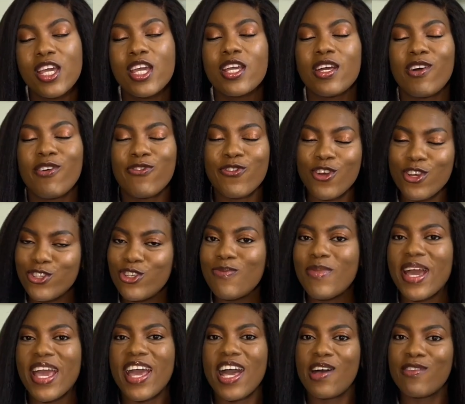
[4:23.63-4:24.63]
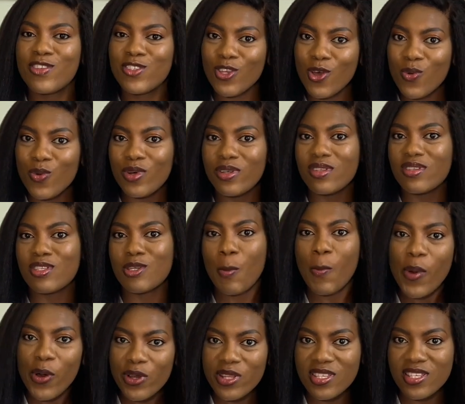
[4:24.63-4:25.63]
Of course, you might have someone
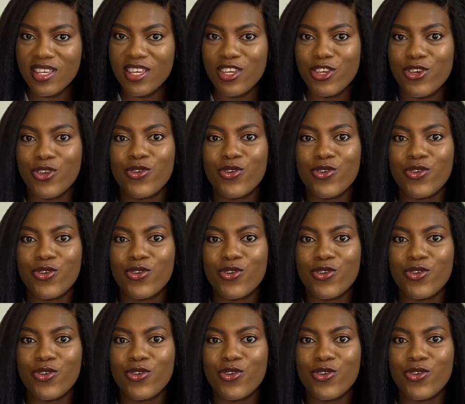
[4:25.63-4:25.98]
supporting you,